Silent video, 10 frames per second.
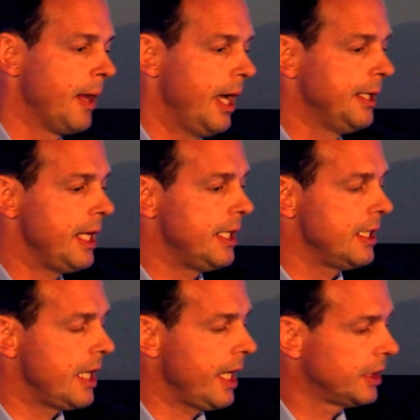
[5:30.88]
And they
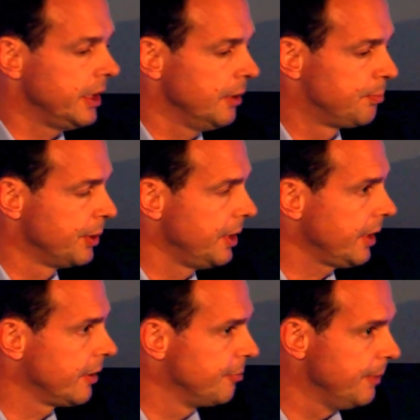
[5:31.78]
did actually a
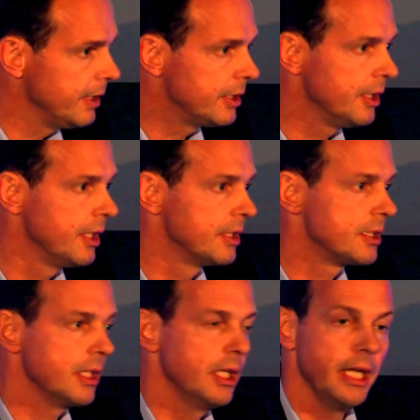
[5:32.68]
predictive
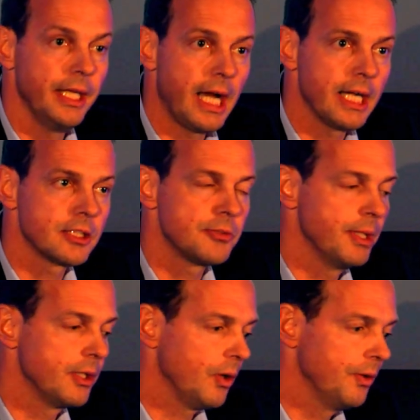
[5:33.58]
maintenance
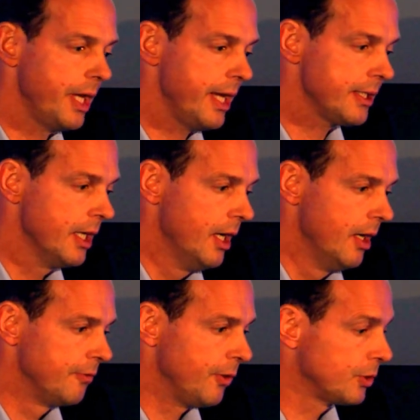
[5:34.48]
enhancement on that
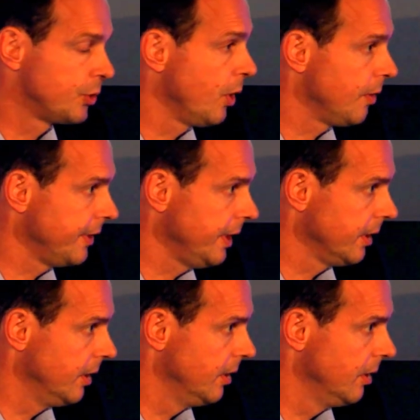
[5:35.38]
for serving
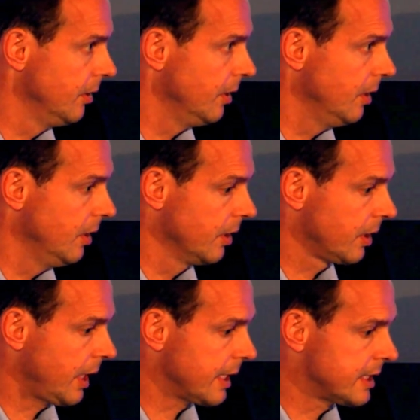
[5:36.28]

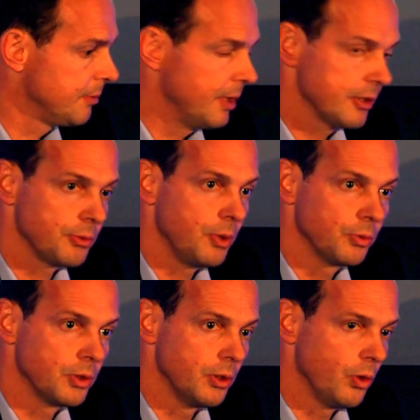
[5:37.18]
customers
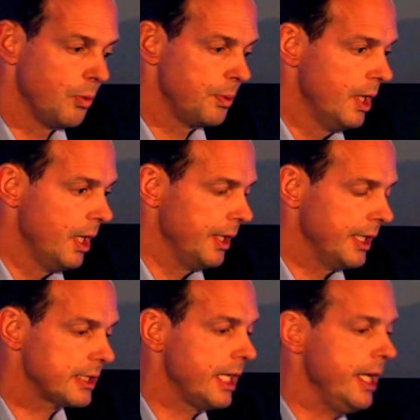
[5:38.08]
around the globe. And they're
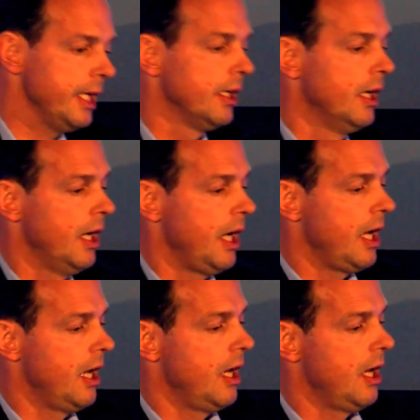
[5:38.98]
selling
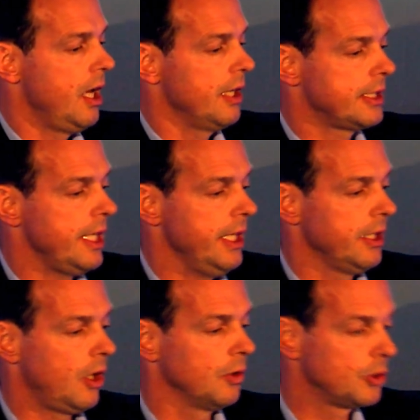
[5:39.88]

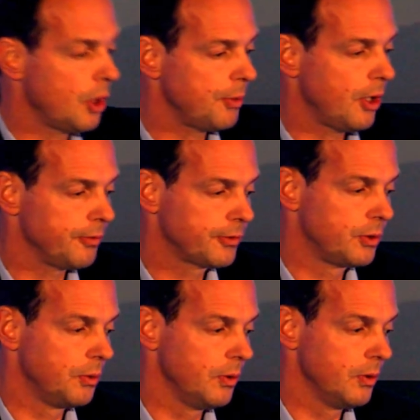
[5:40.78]
on top of
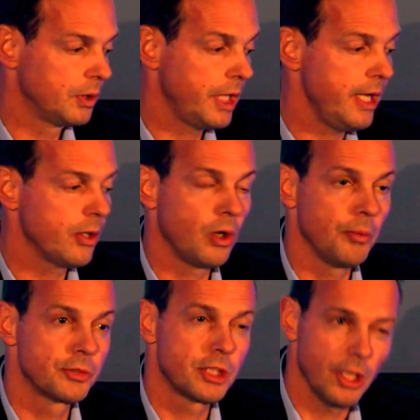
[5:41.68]

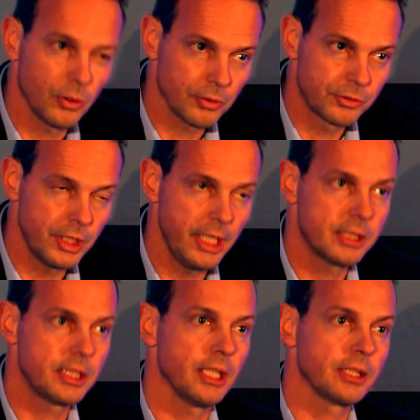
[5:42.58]
Telecom's Cloud of Things,
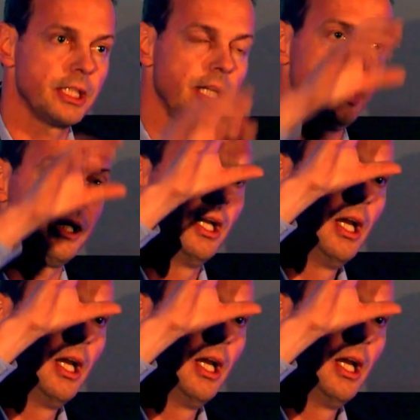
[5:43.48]
they are selling